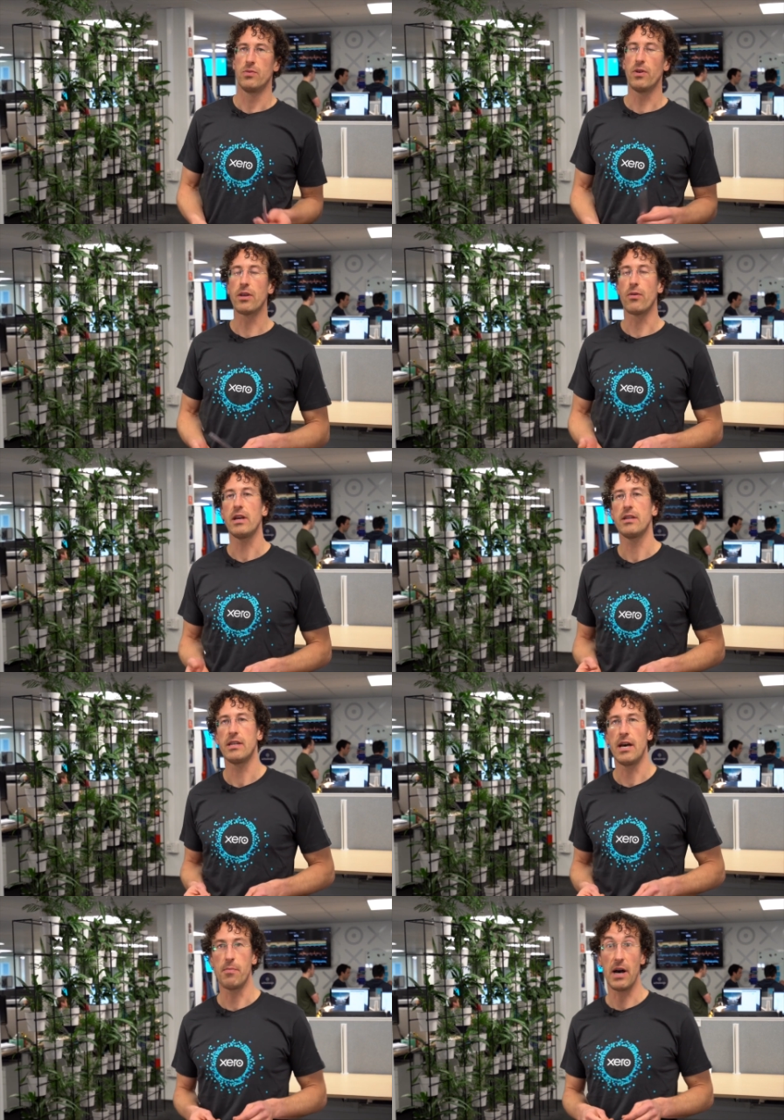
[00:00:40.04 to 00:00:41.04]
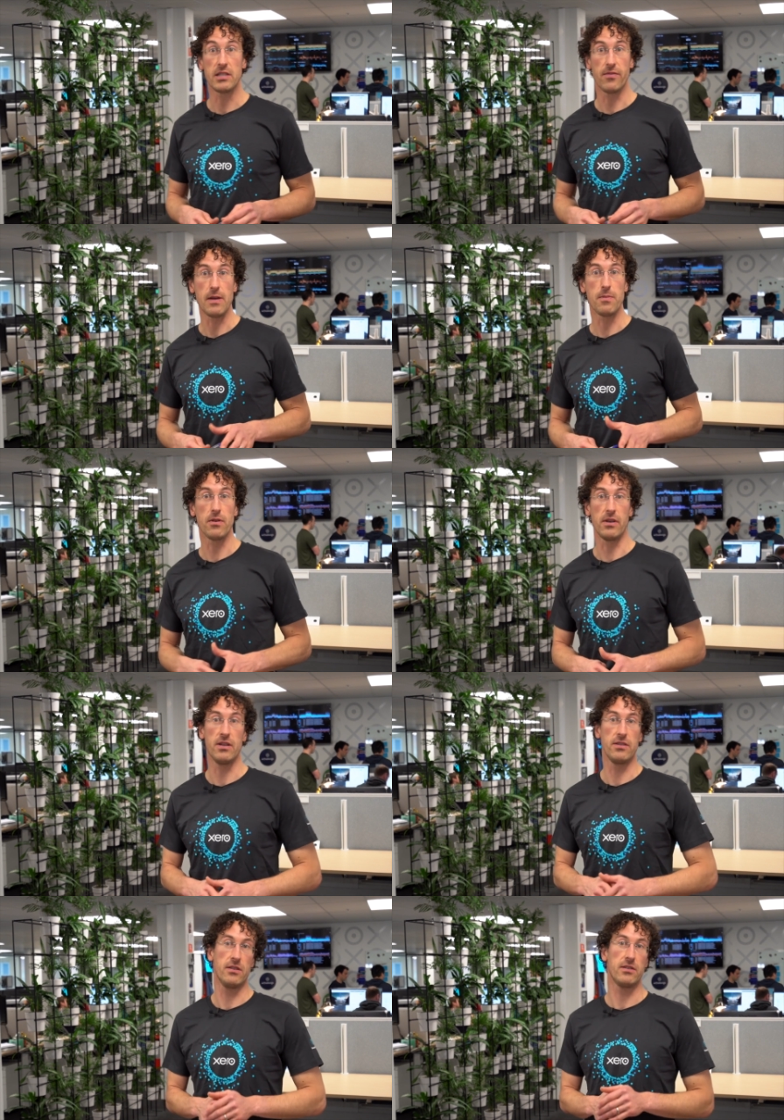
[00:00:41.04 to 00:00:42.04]
So one of the great uh, parts of Apiary
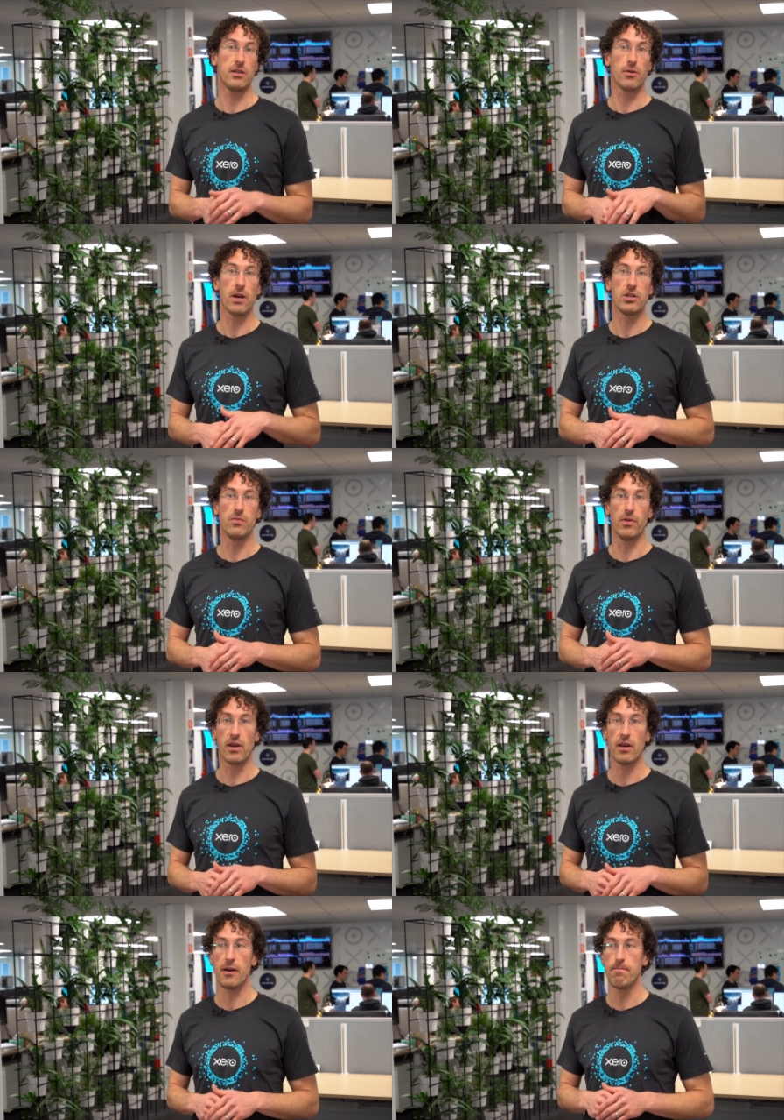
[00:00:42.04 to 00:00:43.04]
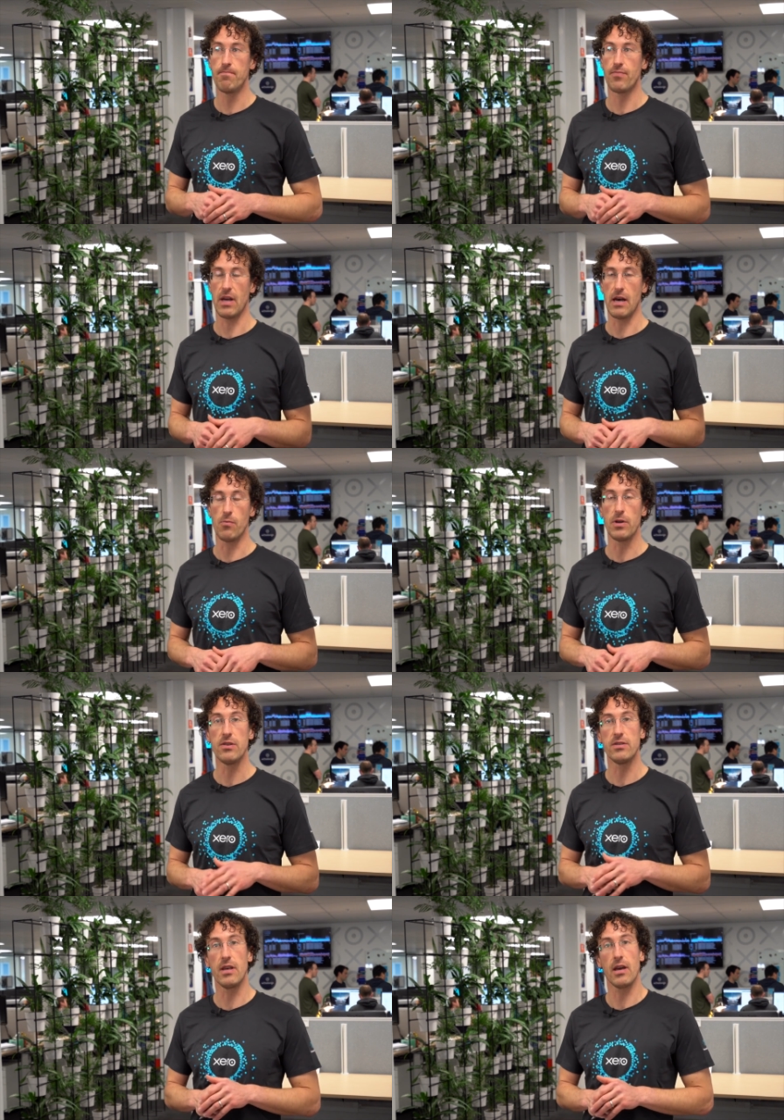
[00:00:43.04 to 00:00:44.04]
is its integration with GitHub. Uh, we
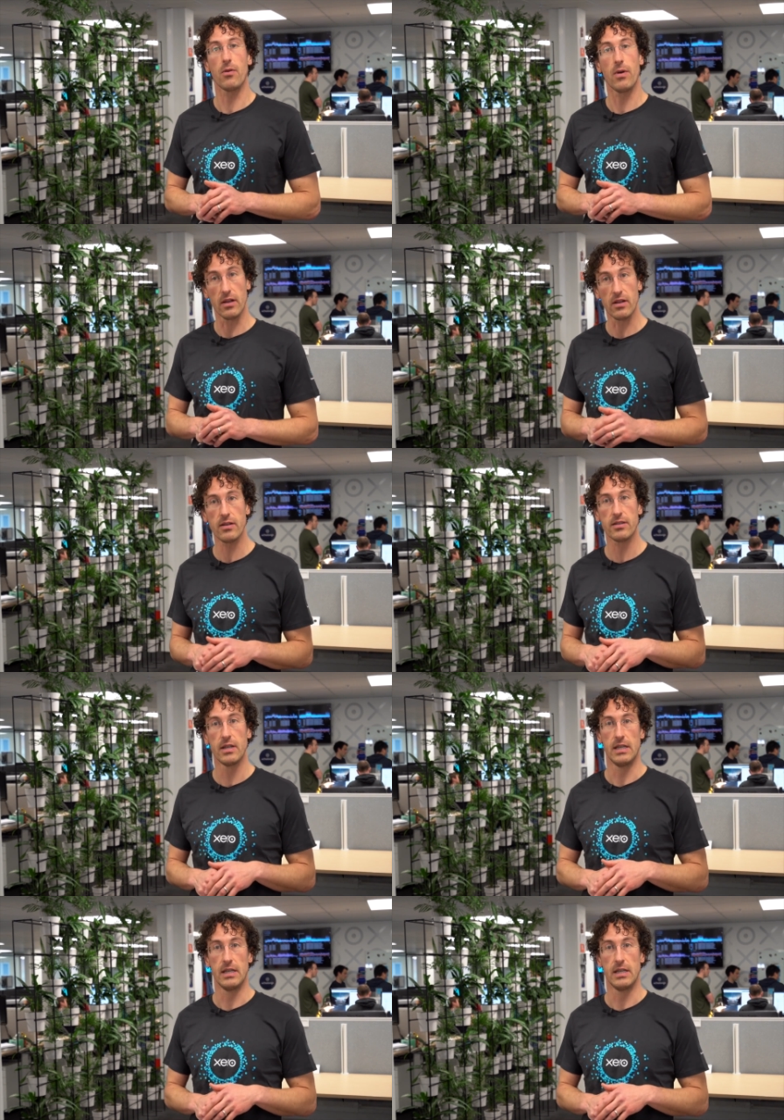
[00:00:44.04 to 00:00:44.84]
use that quite a lot.